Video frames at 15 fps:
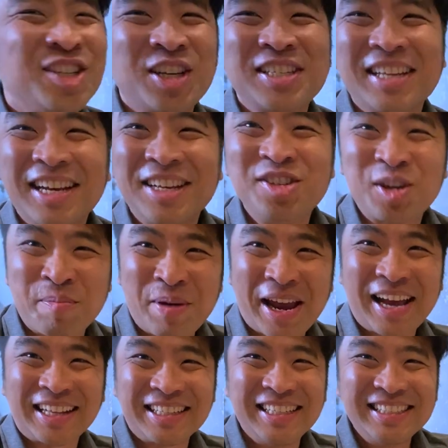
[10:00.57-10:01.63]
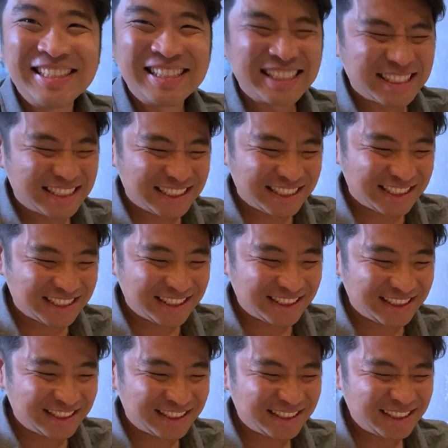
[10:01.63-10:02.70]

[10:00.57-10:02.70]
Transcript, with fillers: just like in Japan. Yeah.